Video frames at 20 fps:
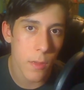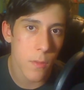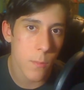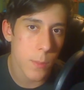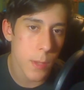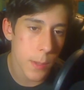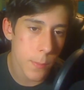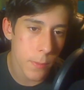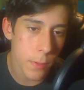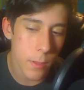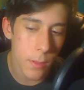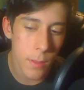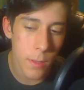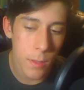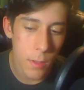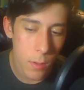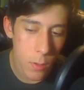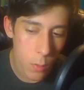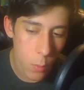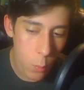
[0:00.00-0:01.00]
people,
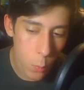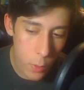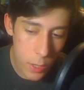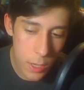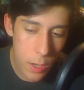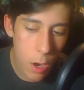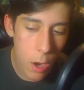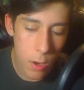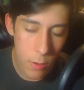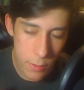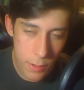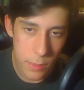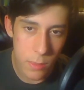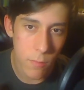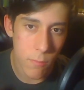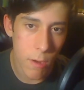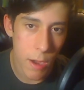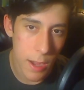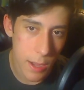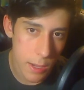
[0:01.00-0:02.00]
we are in
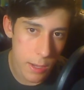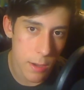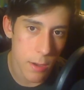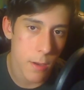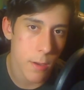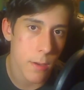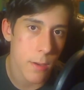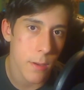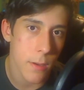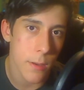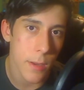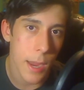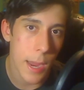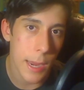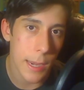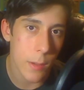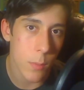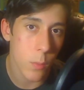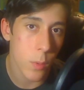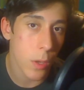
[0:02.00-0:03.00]
the right here,
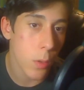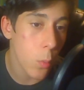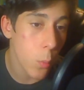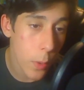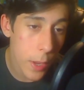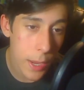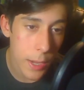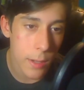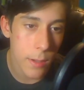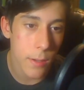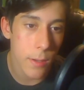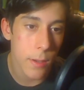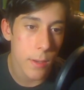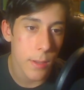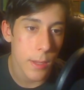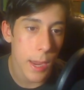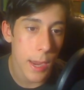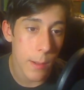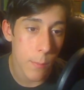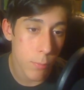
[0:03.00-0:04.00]
and we'll
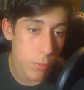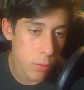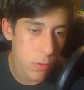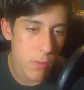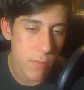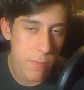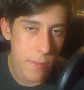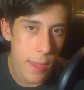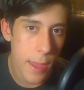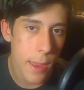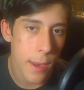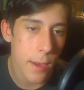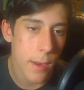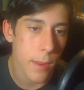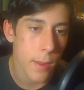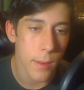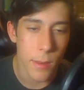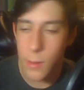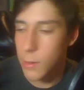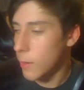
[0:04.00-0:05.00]
win and prove that.
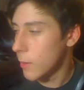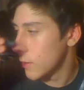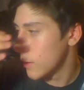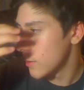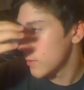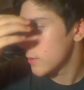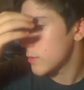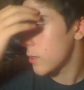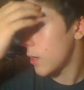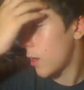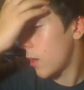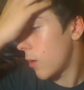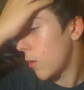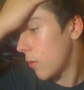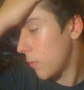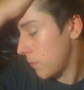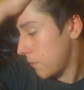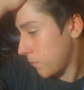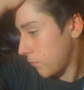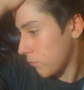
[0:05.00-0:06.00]

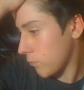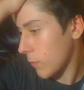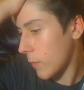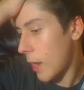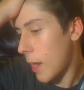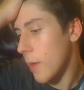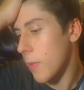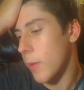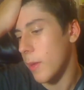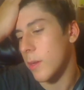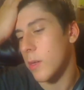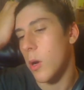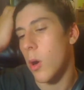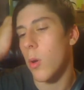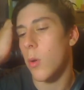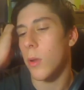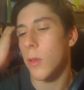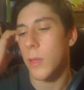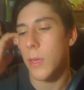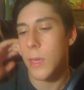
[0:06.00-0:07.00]
So I think
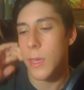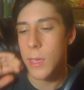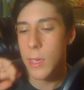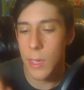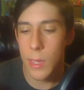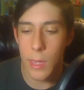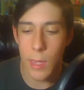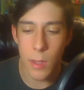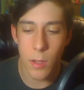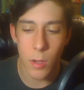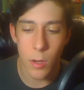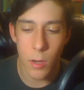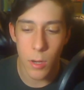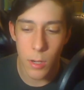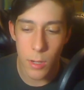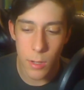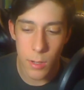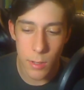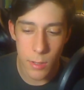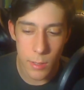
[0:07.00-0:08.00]
totally he
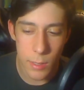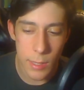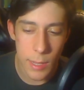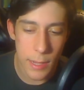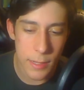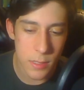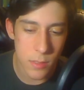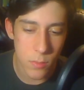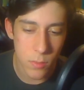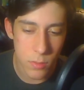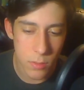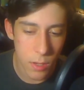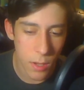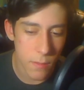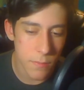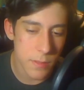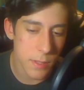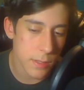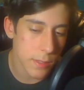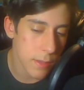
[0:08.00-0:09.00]
has the
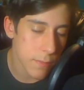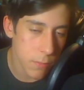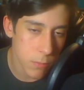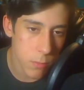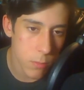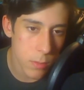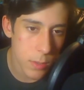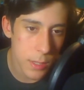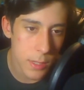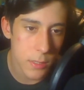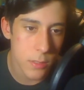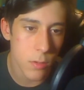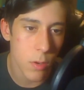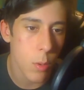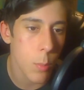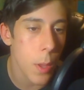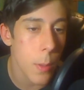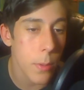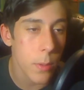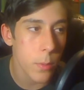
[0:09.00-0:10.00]
resolve to live through this,
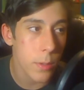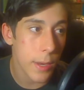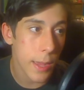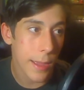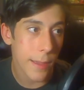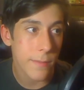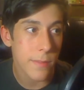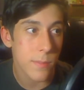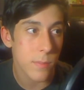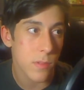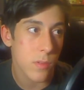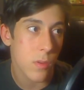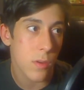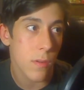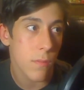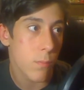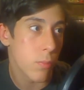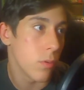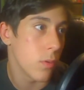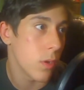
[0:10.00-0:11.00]
or maybe we'd have some sort
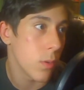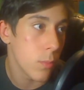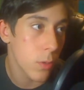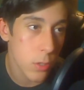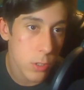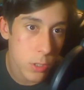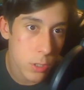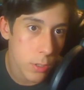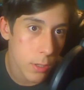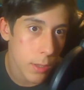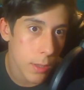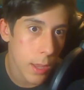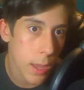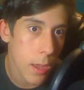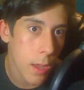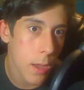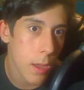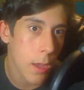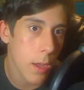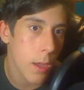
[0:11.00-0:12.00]
of Bruno
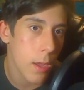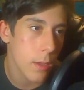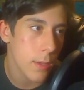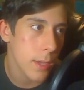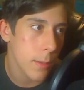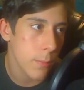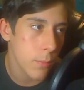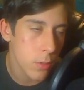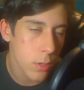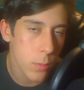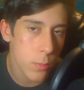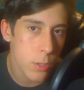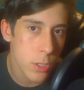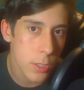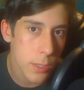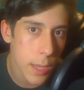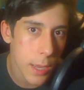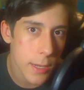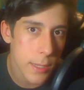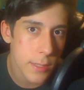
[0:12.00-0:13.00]

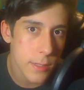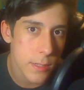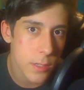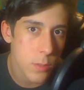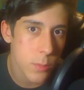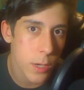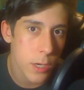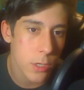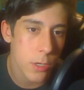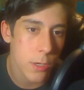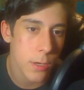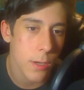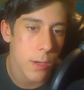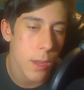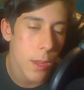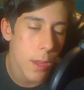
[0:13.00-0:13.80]
Bucciolati situation,